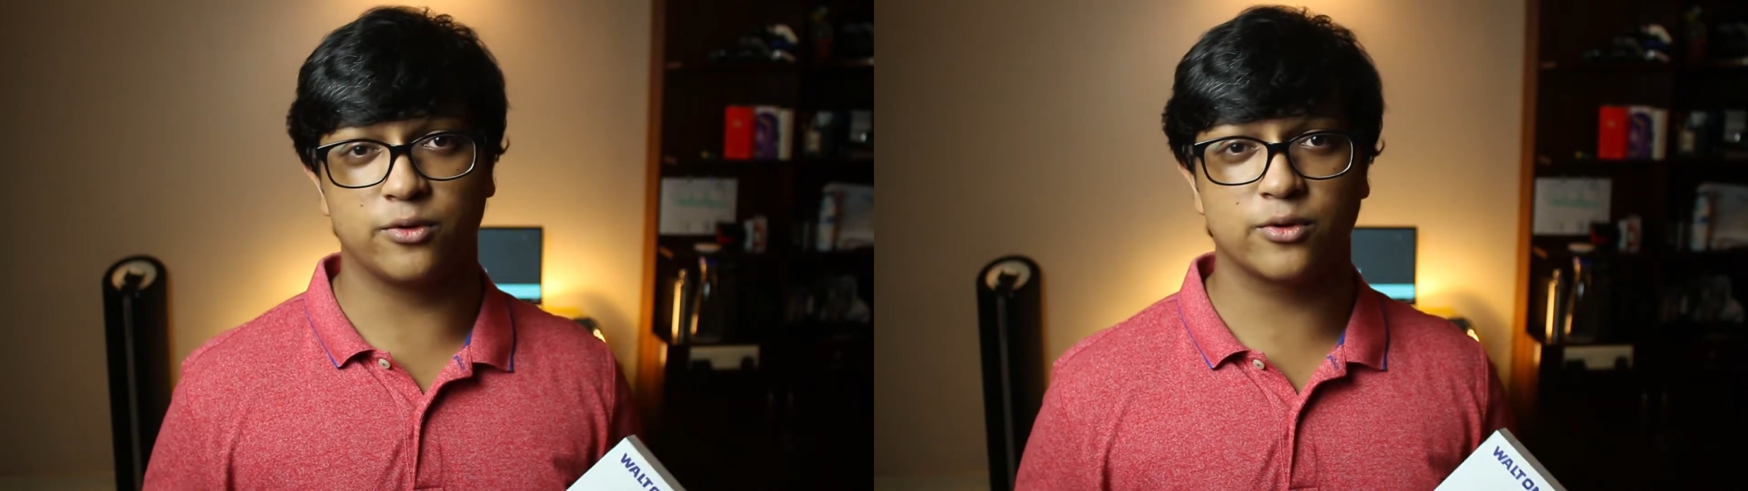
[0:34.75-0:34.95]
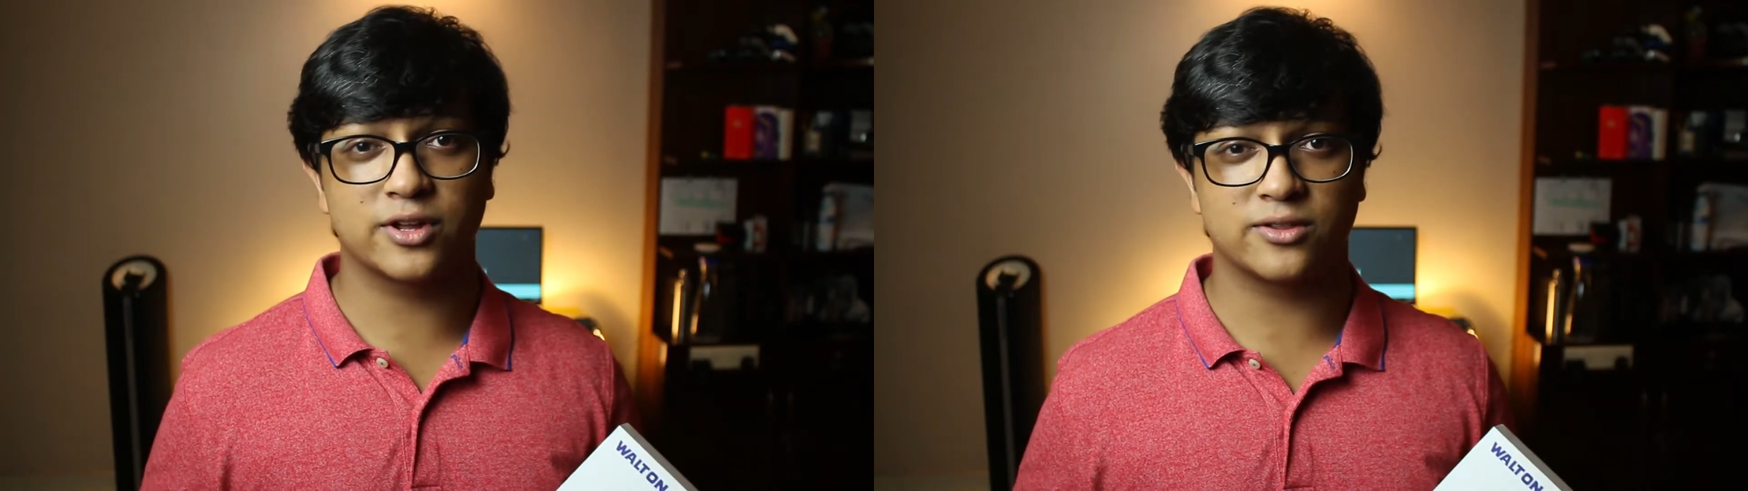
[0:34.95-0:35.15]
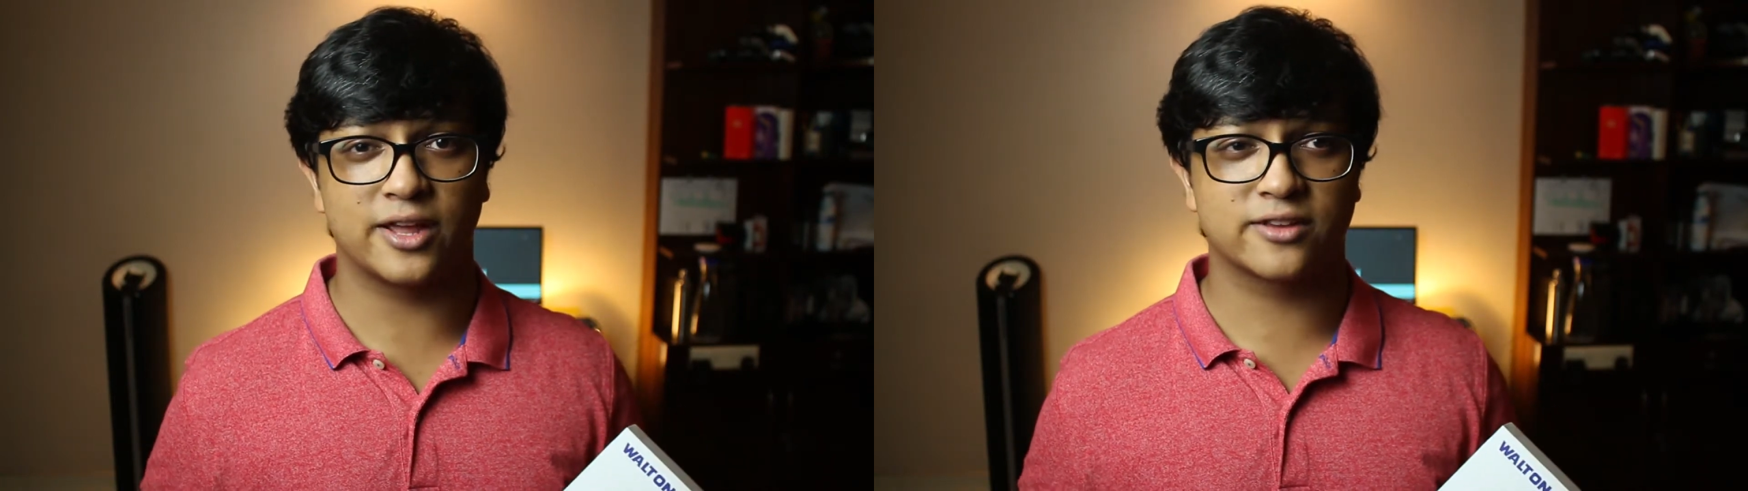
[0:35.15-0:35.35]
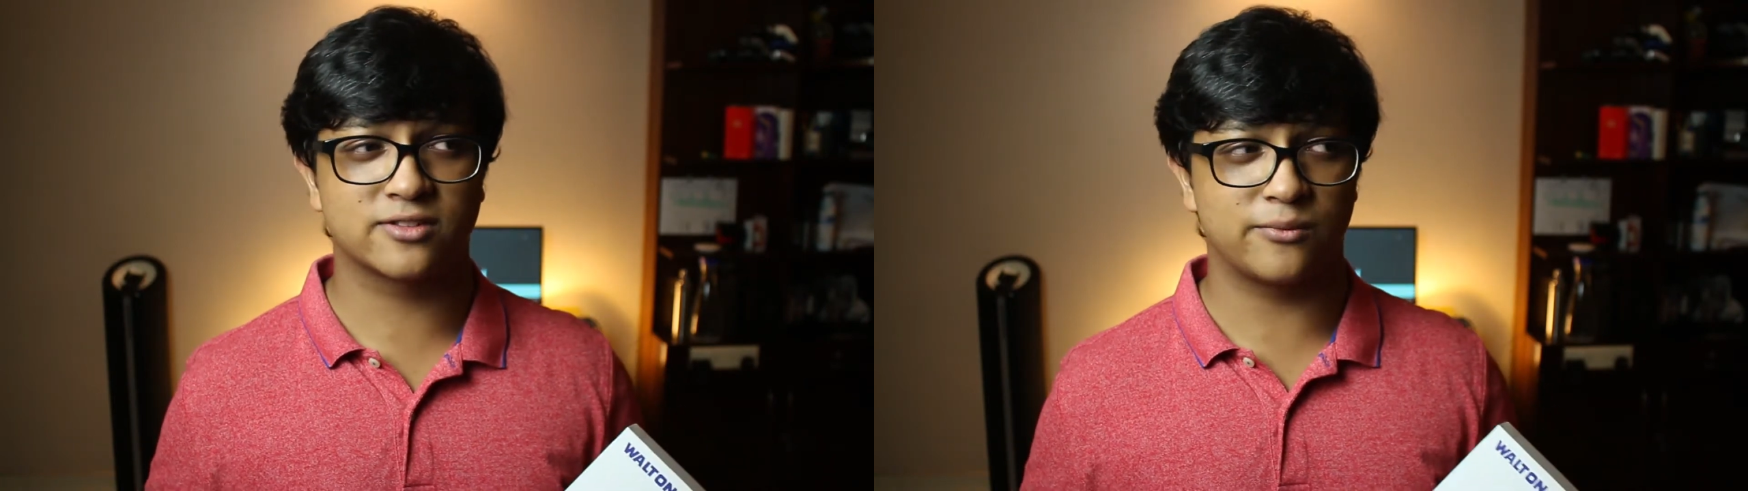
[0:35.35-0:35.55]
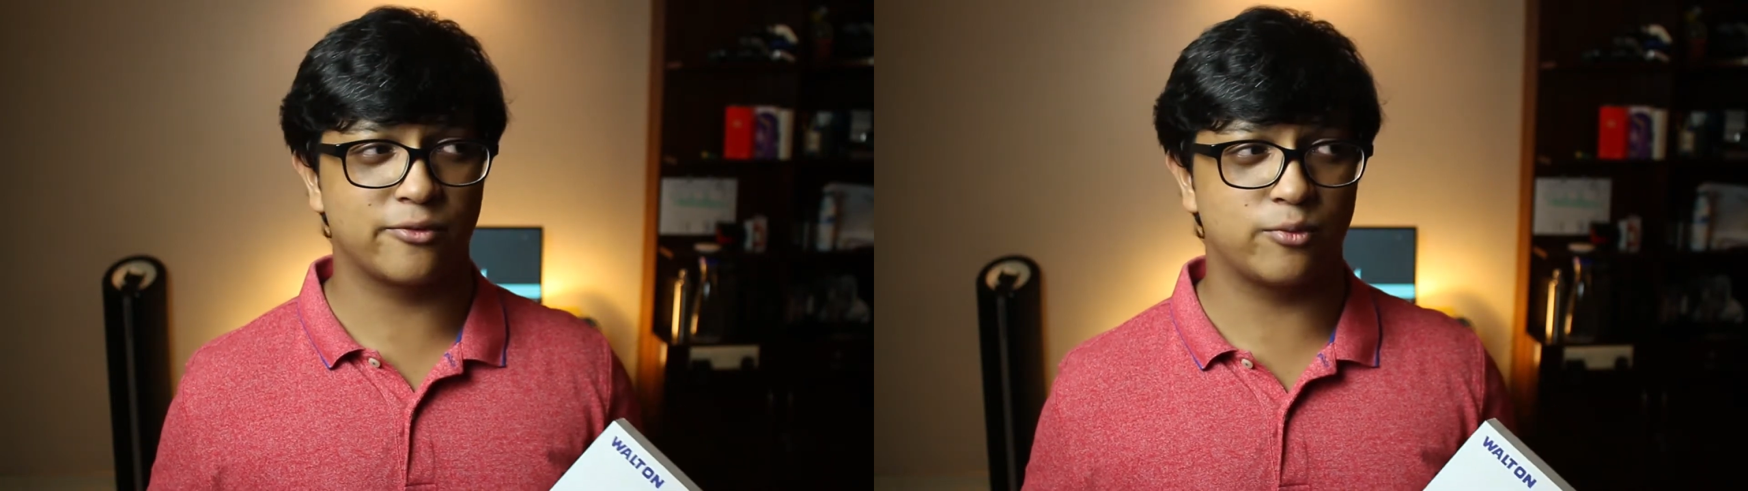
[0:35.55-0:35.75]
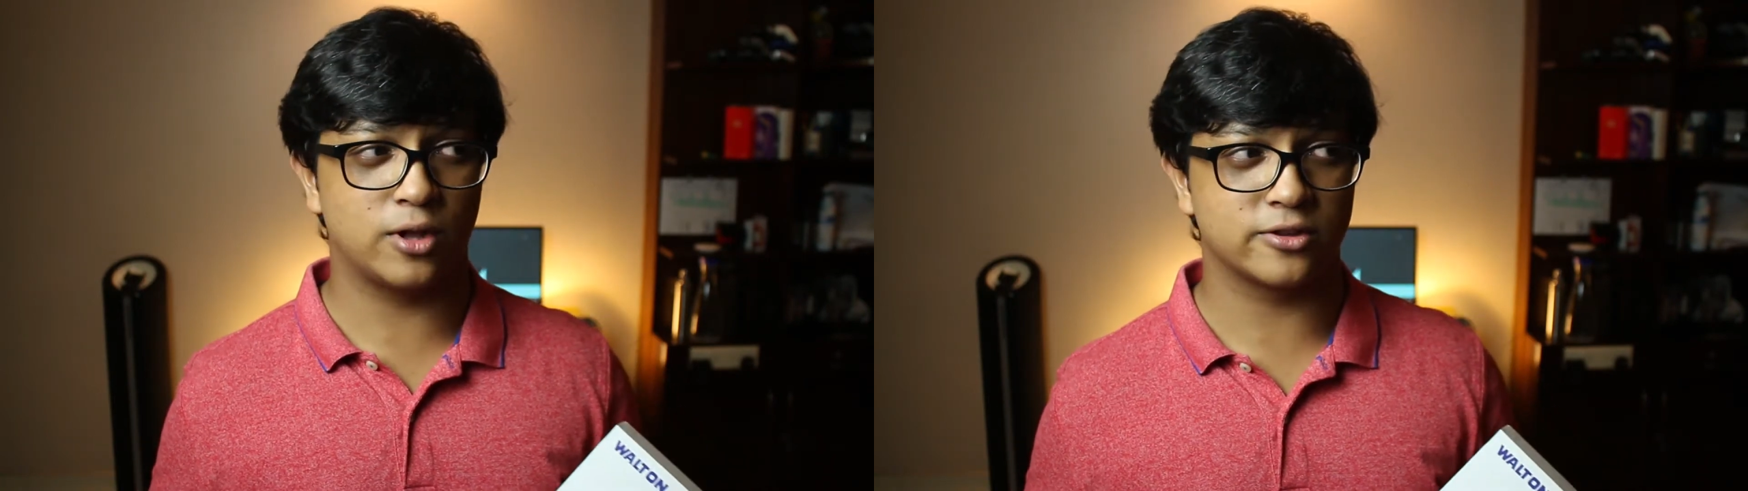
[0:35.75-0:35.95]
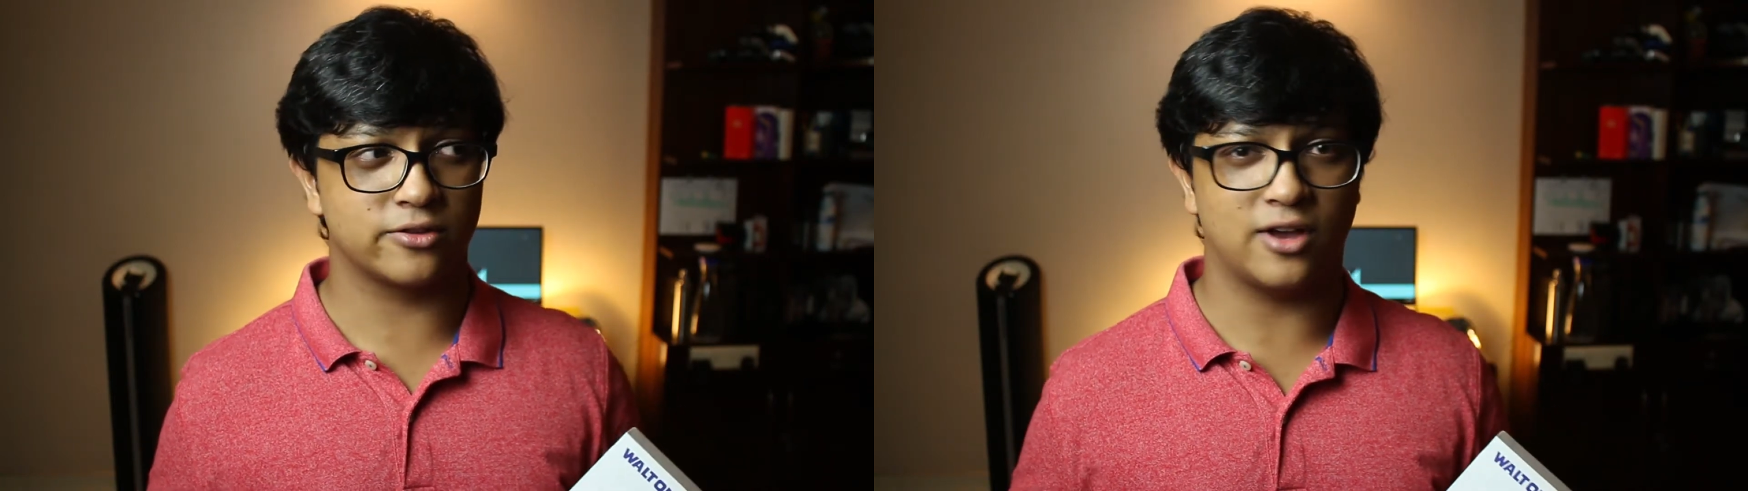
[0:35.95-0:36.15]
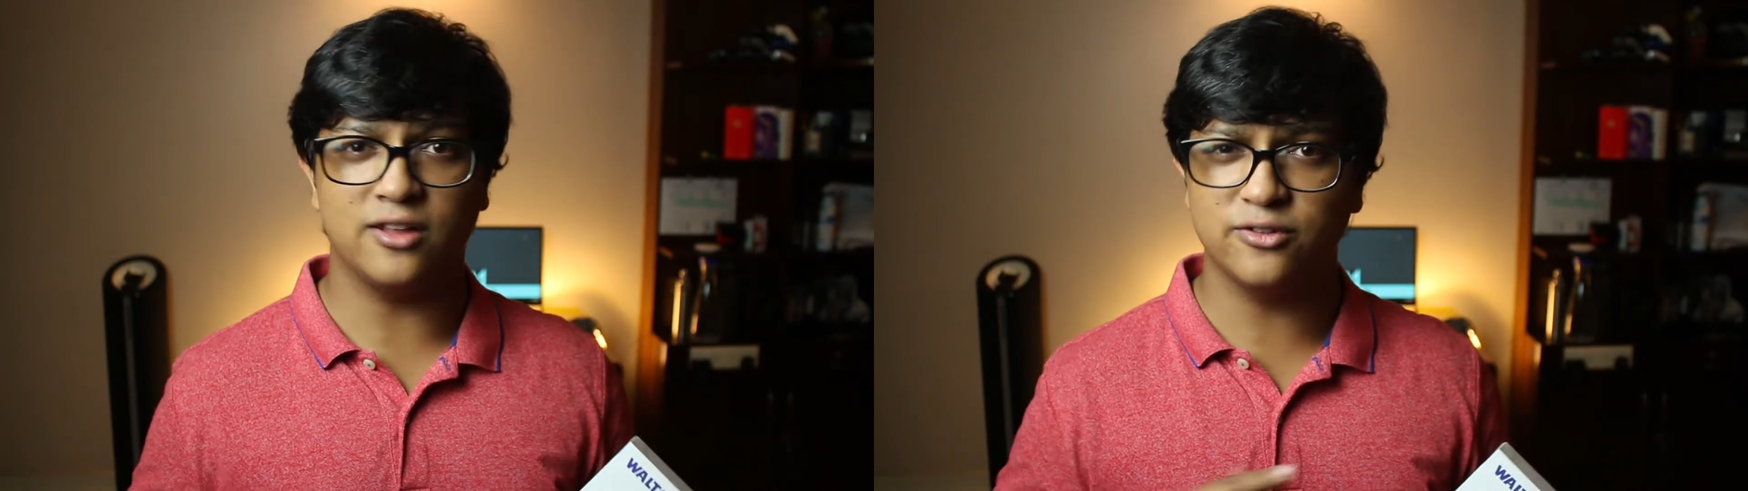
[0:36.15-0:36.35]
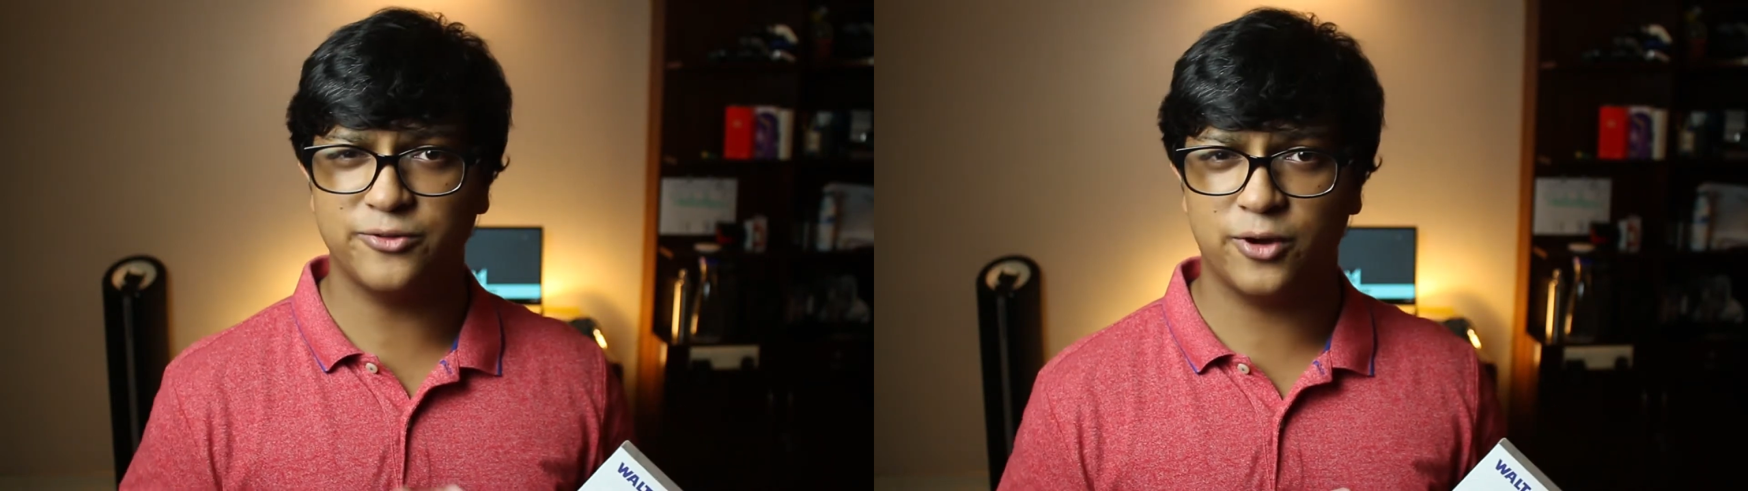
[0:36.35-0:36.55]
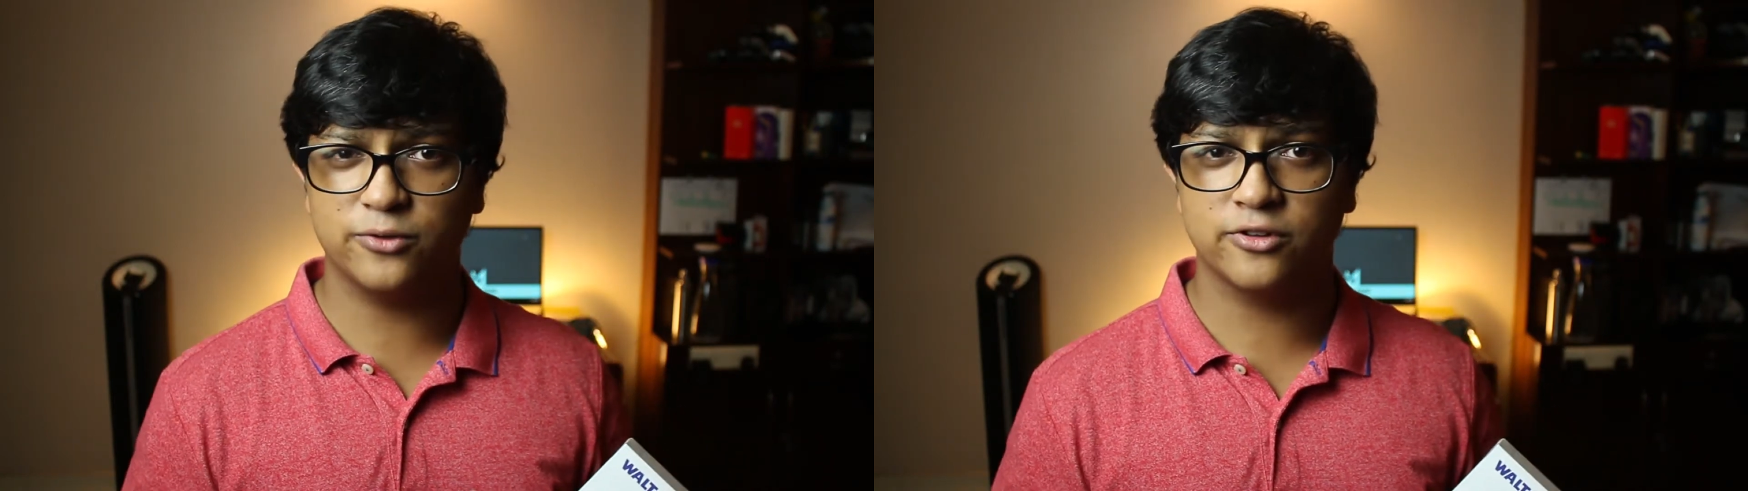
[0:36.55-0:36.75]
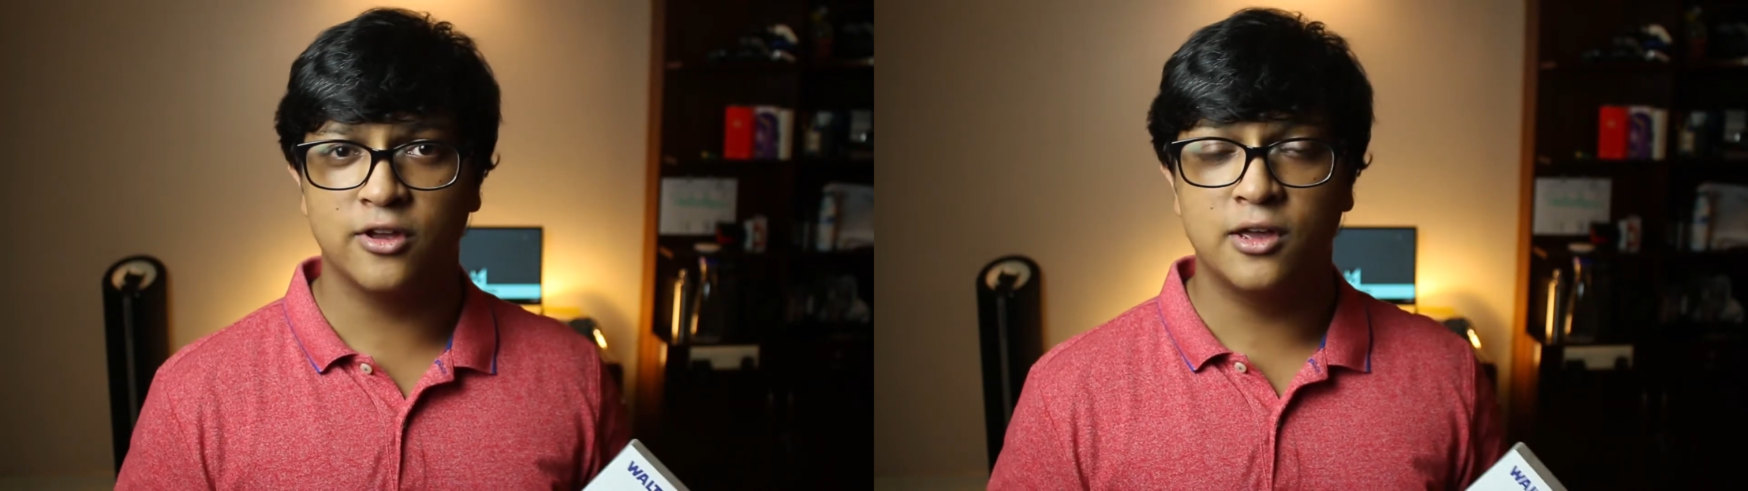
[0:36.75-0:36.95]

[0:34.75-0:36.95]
Nougat like some of Walton's other phones,